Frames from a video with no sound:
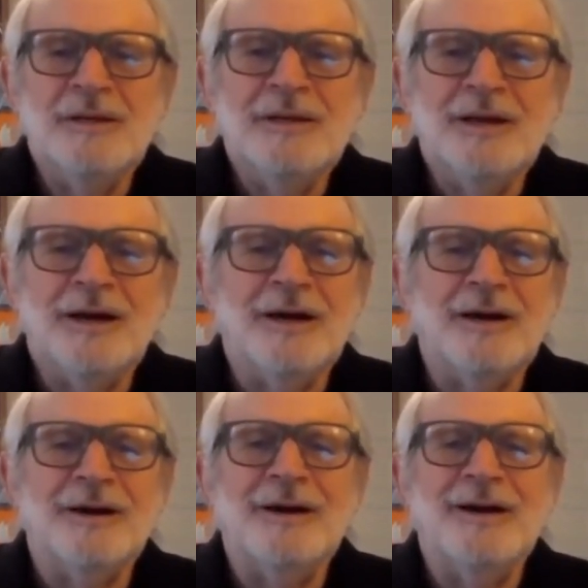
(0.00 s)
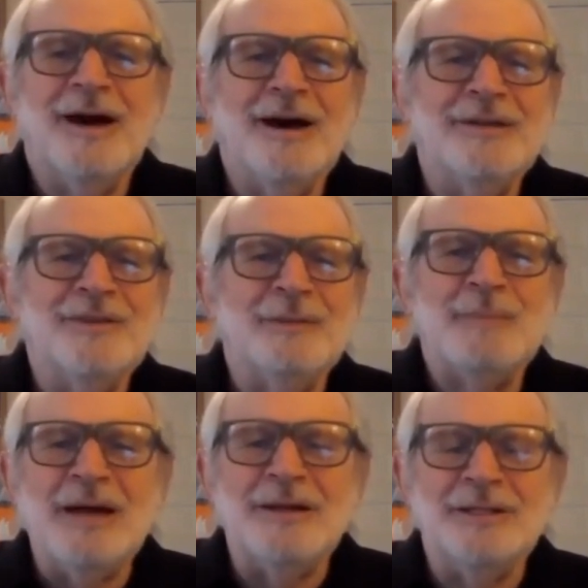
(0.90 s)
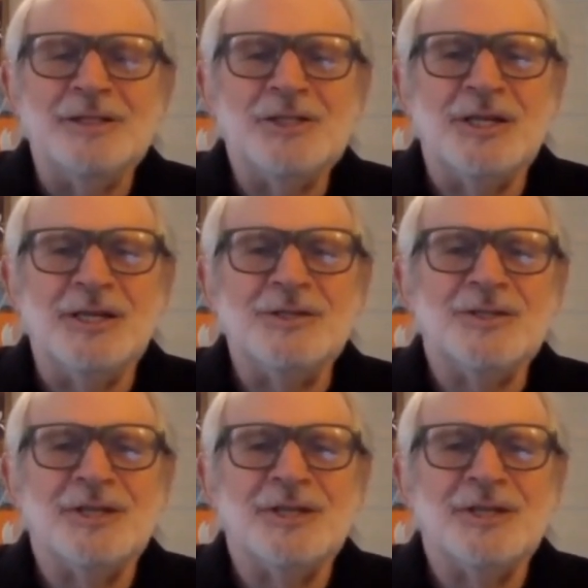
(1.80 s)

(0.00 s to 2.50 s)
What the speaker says: on the balance sheets